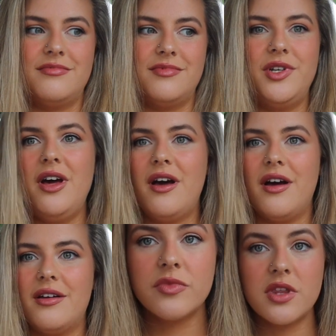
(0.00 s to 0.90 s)

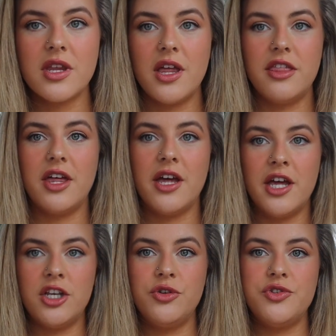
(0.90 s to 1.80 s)
yeah,
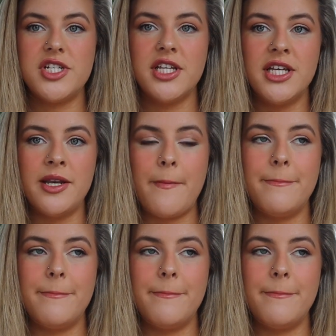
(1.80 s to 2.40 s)
the New Zealand